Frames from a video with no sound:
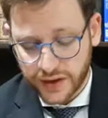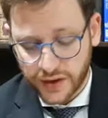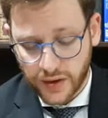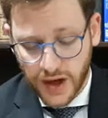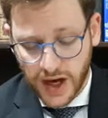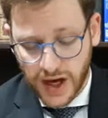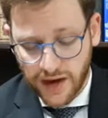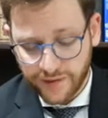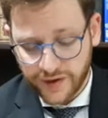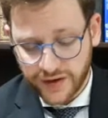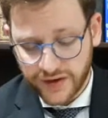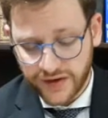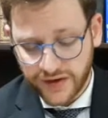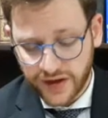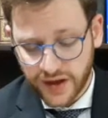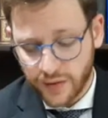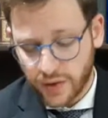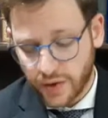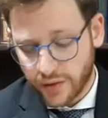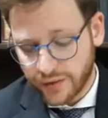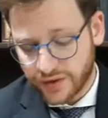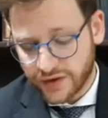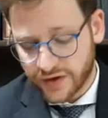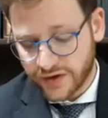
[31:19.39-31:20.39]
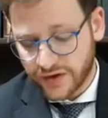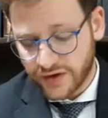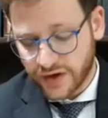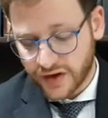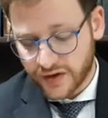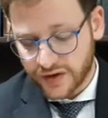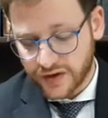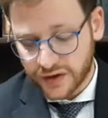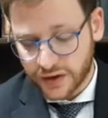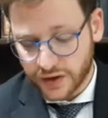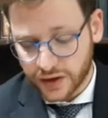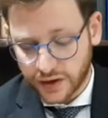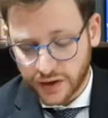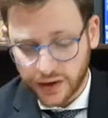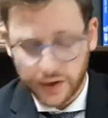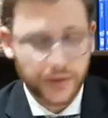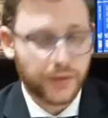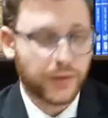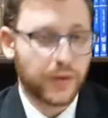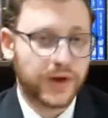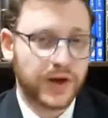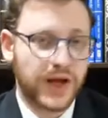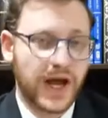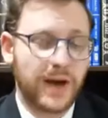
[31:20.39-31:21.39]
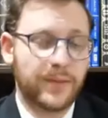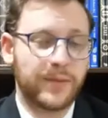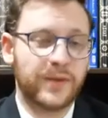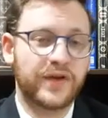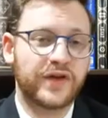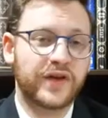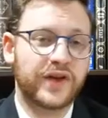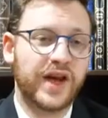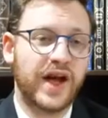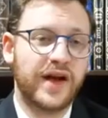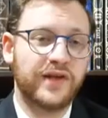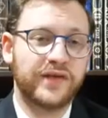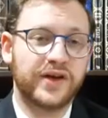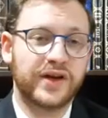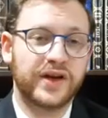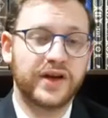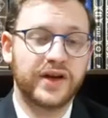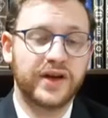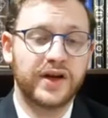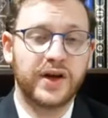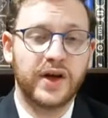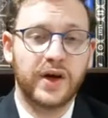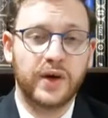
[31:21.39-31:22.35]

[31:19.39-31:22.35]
No, obviously when we're discussing what happens in heaven,